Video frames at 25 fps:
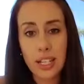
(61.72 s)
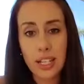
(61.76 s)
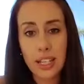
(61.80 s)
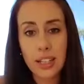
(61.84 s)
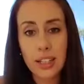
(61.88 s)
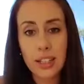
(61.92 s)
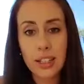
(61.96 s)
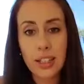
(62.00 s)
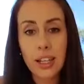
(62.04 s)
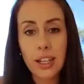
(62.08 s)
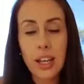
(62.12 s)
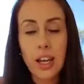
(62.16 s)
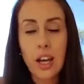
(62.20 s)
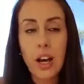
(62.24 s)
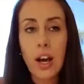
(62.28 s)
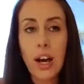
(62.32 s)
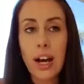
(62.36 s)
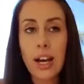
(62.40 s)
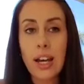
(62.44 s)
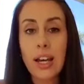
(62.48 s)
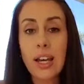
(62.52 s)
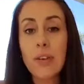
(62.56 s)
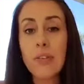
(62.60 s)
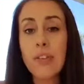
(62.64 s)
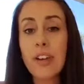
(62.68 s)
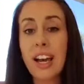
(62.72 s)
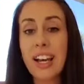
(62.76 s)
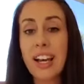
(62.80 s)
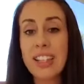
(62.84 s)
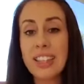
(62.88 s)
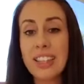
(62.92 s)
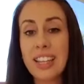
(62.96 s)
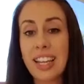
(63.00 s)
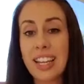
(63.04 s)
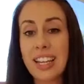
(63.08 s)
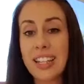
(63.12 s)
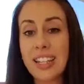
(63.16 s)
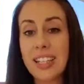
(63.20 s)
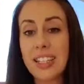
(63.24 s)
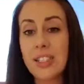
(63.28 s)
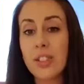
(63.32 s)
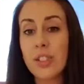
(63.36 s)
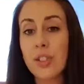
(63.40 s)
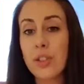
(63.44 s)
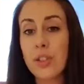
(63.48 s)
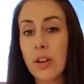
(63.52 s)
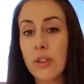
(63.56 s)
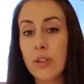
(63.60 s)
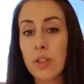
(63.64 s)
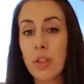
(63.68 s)
in. I have had ladies
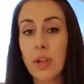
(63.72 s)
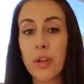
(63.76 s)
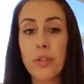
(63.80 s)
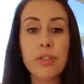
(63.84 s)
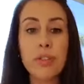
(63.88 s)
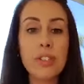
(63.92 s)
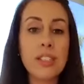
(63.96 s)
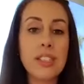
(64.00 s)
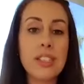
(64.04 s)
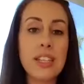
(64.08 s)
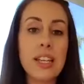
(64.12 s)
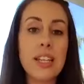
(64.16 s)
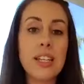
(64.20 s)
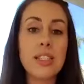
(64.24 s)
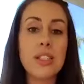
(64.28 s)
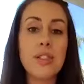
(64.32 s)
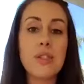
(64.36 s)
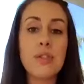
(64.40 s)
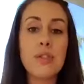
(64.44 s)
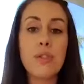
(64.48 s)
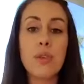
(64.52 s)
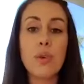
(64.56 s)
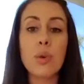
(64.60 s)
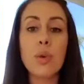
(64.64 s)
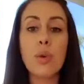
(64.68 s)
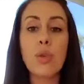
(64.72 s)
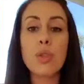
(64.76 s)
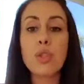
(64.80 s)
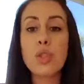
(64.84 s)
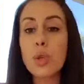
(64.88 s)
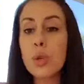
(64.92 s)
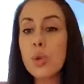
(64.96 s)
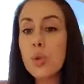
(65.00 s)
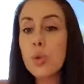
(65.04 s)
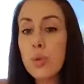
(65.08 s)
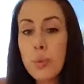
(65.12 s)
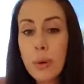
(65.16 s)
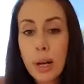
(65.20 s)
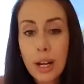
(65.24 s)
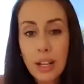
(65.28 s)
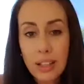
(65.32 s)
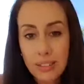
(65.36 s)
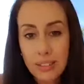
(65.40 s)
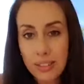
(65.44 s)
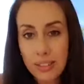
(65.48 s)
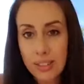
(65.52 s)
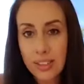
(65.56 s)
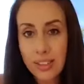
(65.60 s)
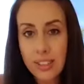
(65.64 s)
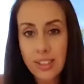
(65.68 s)
travel overseas for 2
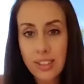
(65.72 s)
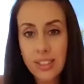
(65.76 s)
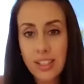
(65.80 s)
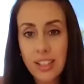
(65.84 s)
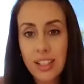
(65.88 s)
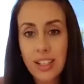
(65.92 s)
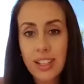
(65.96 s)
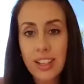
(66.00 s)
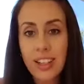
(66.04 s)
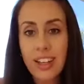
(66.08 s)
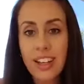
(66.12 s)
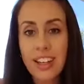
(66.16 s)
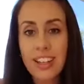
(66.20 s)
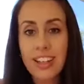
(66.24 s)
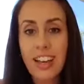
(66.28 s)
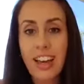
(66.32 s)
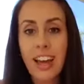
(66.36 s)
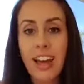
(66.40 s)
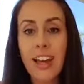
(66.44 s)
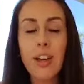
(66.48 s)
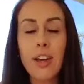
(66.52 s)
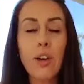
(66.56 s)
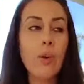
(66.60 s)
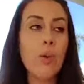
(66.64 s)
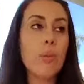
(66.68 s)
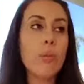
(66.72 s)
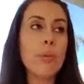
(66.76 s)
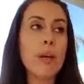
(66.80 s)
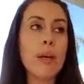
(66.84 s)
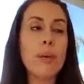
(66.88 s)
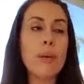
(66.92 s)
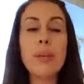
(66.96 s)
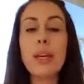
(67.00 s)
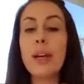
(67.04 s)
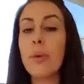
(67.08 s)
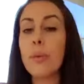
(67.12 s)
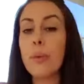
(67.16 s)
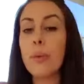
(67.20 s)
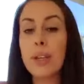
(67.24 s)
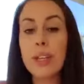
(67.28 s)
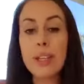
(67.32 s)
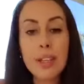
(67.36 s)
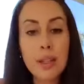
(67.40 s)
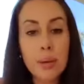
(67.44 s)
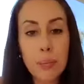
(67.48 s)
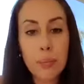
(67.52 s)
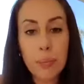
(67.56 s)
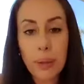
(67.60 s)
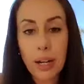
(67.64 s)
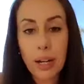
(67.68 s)
months, okay? Or maybe a week
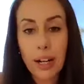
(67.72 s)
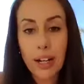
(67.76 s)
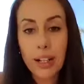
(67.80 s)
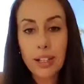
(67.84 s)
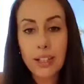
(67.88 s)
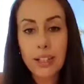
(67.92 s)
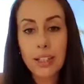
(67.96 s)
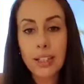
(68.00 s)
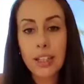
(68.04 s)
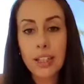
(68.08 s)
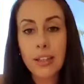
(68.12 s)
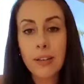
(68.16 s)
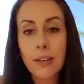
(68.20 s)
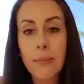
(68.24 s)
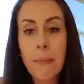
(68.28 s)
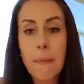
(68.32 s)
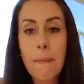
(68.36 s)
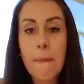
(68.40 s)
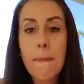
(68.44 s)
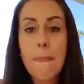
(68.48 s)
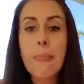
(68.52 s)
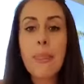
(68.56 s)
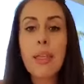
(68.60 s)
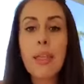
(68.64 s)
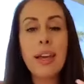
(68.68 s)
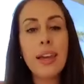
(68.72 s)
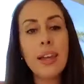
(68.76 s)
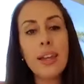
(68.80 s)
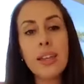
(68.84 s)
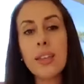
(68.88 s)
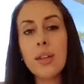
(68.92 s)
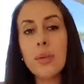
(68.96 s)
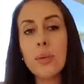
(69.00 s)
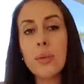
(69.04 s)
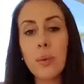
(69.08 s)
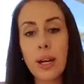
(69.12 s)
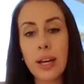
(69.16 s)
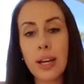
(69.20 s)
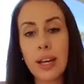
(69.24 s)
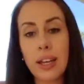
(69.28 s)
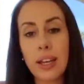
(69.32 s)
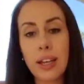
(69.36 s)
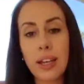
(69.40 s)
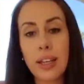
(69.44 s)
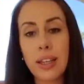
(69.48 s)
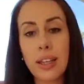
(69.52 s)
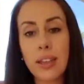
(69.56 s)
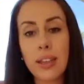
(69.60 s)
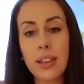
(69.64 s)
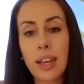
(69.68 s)
in Bali. Either
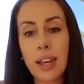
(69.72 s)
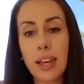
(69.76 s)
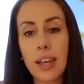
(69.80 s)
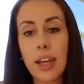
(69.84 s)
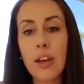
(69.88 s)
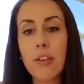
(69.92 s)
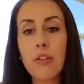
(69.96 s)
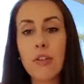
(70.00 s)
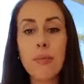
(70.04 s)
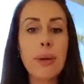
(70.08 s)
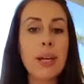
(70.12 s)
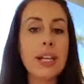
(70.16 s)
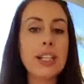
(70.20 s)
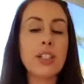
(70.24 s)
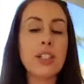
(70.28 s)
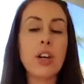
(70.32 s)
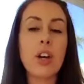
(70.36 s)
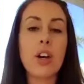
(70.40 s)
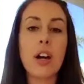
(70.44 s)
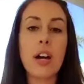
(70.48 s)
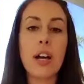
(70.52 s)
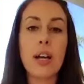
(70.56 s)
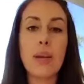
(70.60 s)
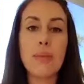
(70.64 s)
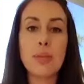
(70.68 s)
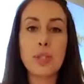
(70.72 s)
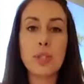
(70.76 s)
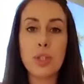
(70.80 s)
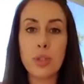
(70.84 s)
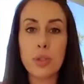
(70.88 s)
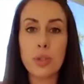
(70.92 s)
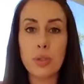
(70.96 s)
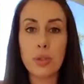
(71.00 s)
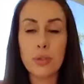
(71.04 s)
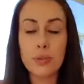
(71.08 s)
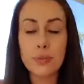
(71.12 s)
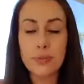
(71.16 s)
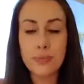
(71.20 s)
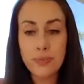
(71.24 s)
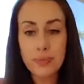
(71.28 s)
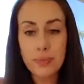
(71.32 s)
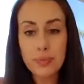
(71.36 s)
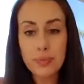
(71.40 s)
way, they have made time to